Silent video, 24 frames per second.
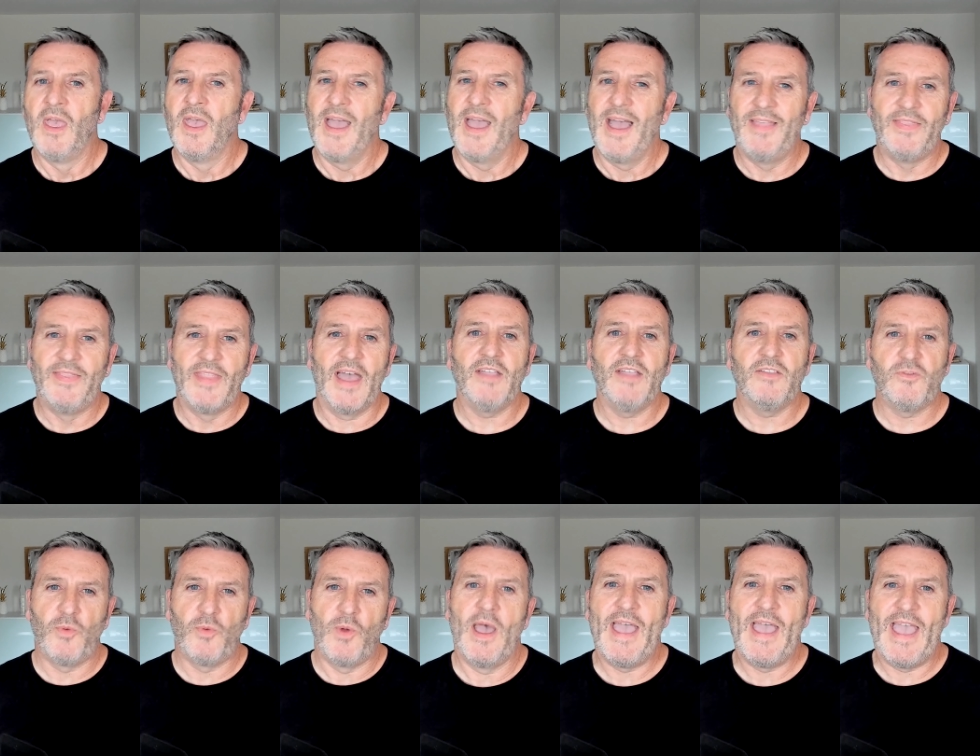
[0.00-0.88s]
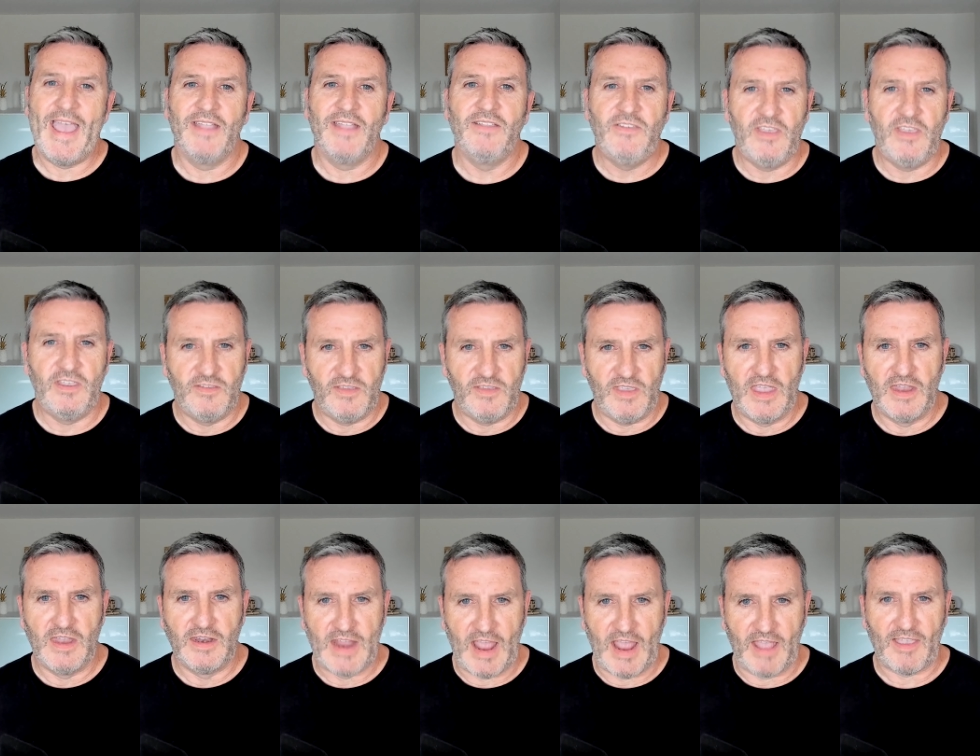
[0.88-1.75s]
And that's where NTT
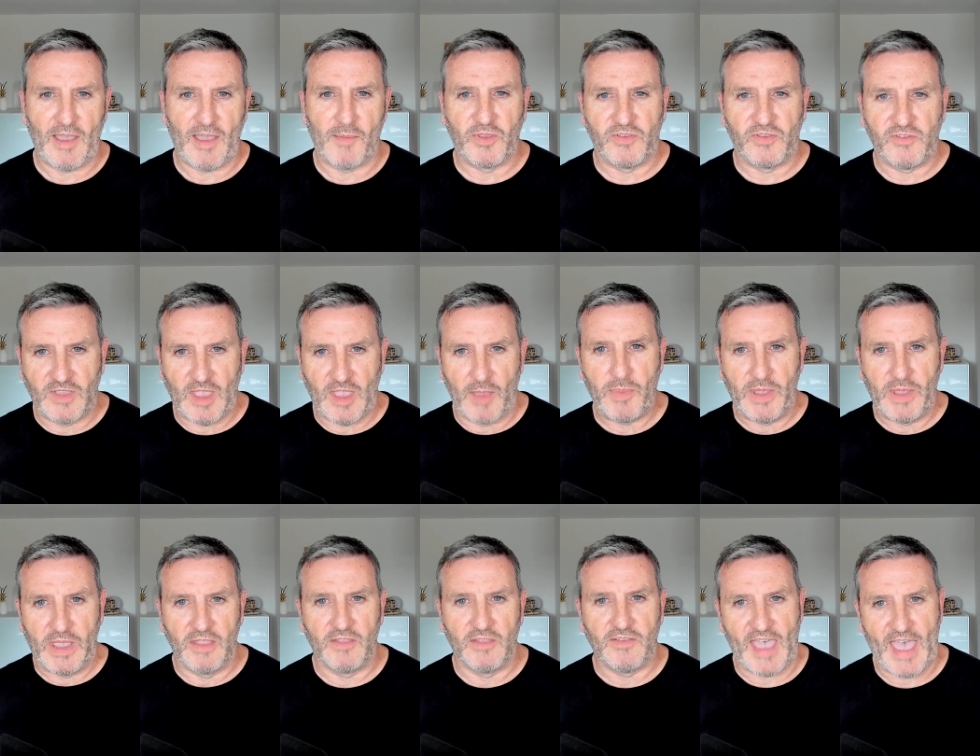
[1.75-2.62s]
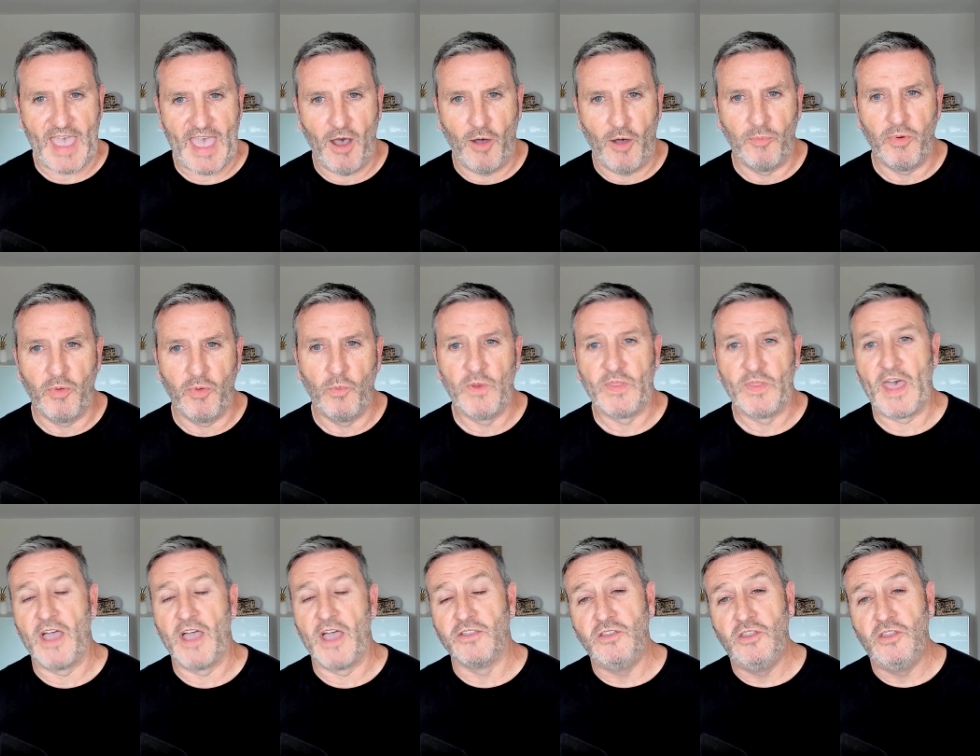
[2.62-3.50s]
and NetApp are stepping in to help with
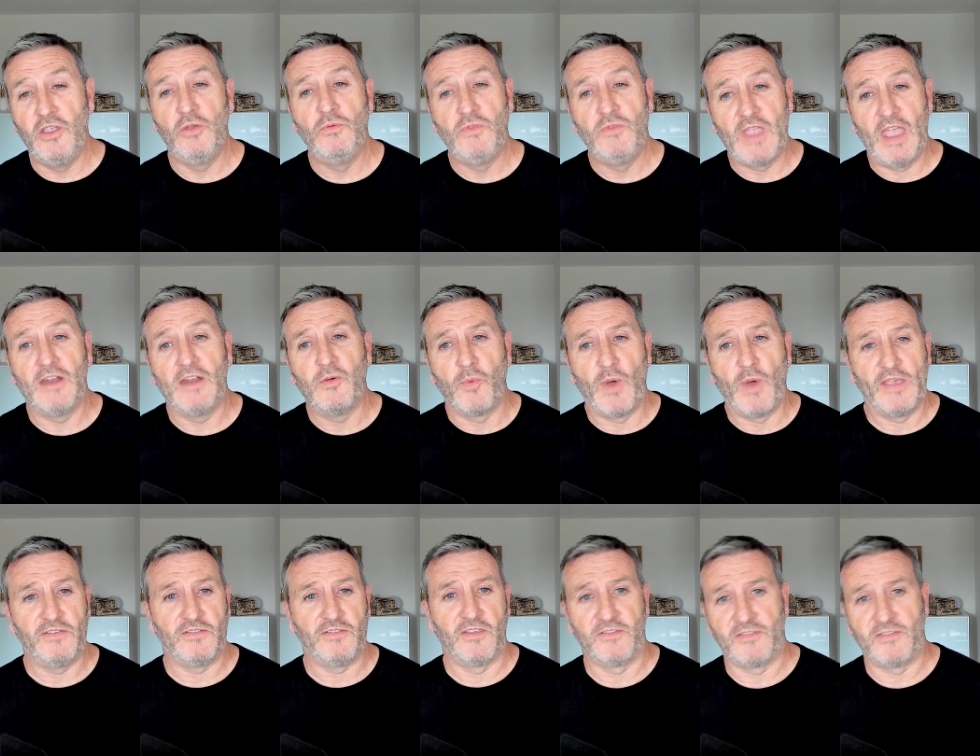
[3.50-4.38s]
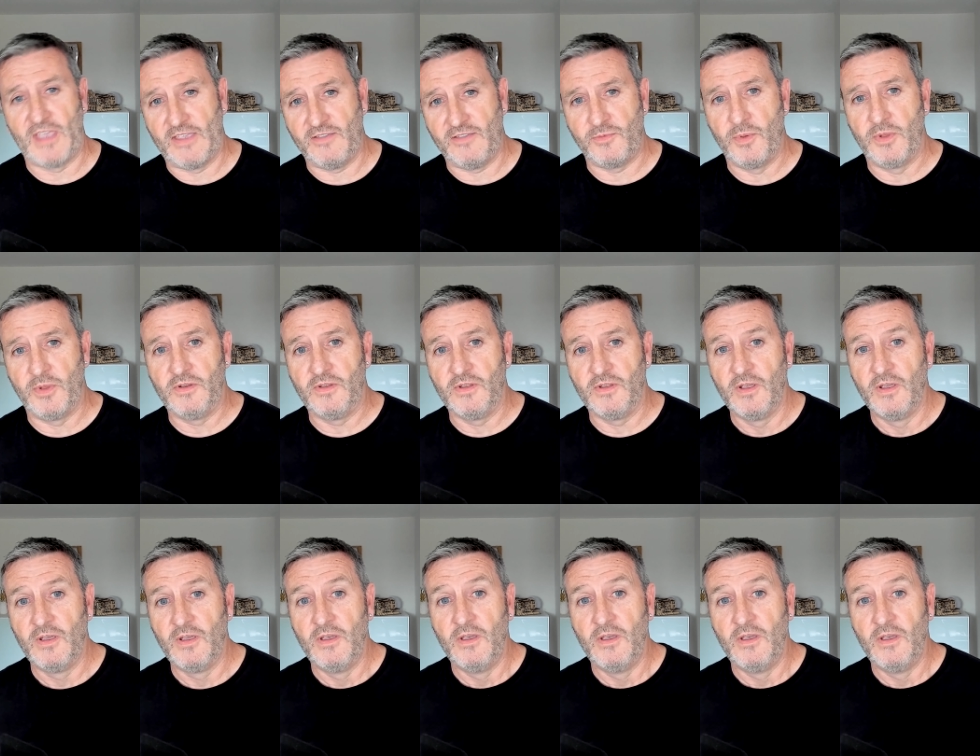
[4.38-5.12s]
our new data waste assessment.